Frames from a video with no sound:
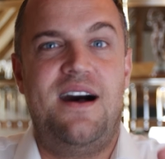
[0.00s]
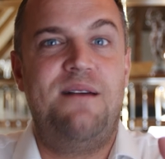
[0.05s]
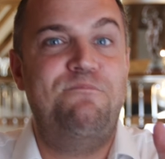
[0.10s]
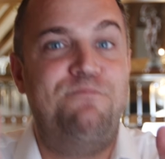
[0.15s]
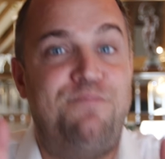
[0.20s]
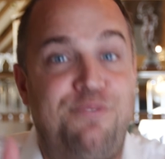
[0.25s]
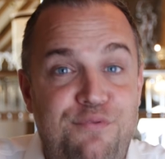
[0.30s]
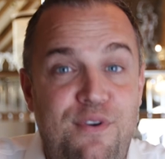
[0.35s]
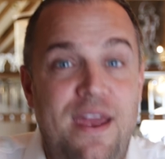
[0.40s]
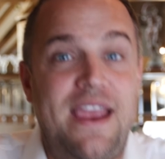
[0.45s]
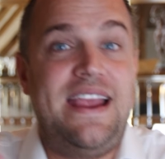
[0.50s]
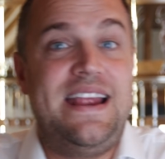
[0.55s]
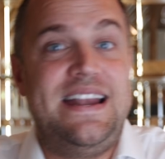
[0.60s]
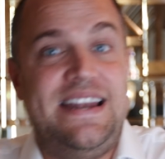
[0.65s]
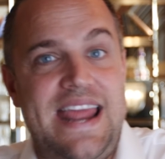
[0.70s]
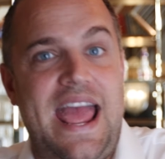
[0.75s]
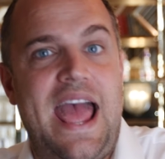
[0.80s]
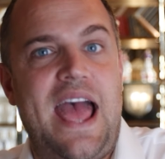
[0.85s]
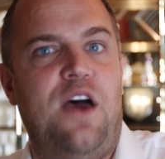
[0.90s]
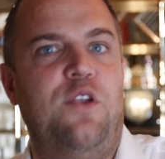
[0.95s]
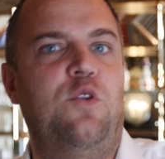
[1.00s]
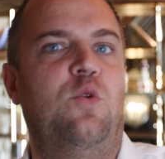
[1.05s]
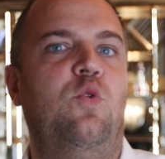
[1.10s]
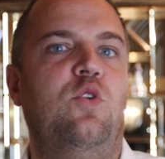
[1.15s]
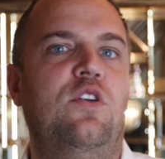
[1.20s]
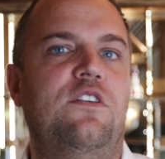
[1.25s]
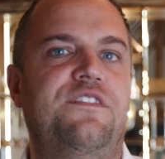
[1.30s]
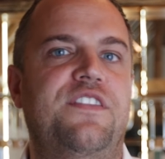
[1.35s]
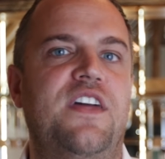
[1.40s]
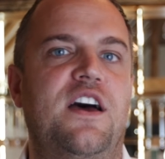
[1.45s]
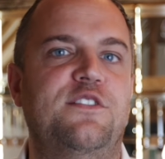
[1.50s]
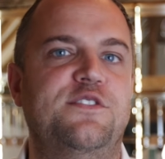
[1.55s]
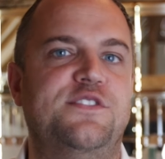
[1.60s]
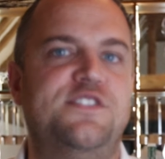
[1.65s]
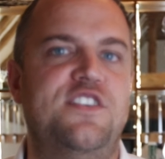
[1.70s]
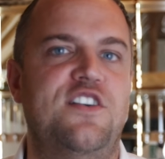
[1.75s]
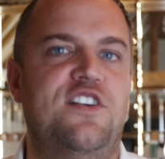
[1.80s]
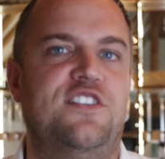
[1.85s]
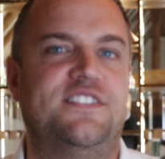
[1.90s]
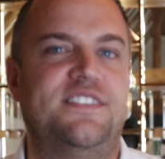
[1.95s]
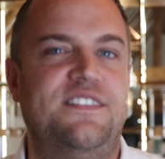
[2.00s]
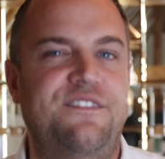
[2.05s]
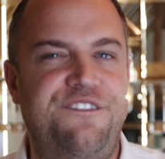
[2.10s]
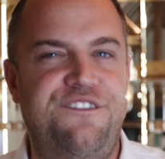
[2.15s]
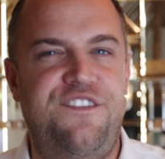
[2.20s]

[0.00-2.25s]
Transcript: and break down all of those costs and